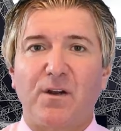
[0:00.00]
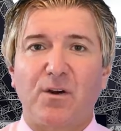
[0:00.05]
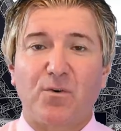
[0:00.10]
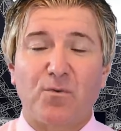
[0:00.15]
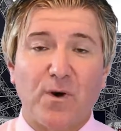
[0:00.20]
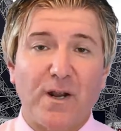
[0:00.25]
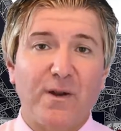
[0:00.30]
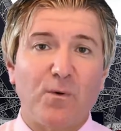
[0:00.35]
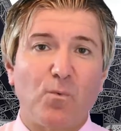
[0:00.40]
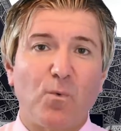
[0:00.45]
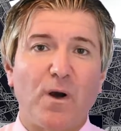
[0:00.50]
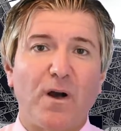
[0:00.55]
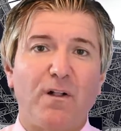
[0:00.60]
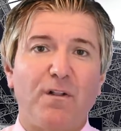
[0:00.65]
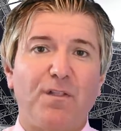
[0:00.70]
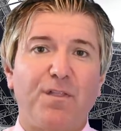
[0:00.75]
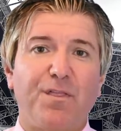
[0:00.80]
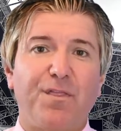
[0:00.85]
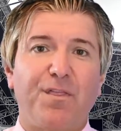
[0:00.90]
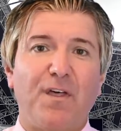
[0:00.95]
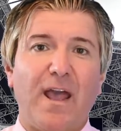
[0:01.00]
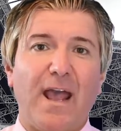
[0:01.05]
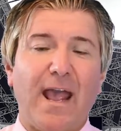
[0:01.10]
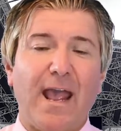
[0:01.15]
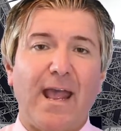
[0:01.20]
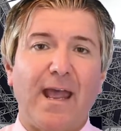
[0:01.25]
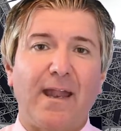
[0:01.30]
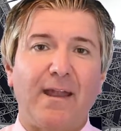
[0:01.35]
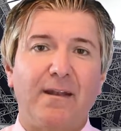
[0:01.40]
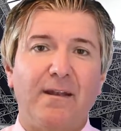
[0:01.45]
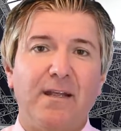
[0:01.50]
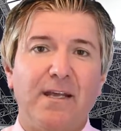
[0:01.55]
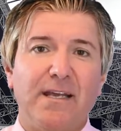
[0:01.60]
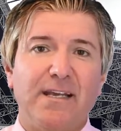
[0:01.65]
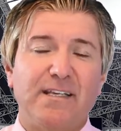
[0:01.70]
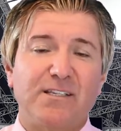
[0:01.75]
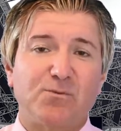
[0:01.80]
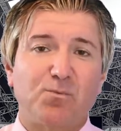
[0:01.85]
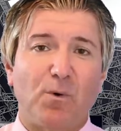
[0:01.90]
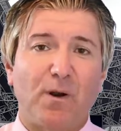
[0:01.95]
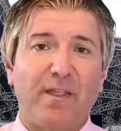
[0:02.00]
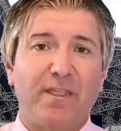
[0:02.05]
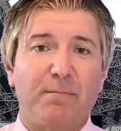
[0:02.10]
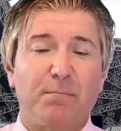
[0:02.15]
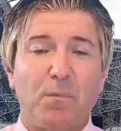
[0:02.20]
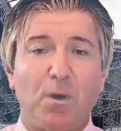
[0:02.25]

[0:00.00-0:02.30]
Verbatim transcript: great wealth and is one of the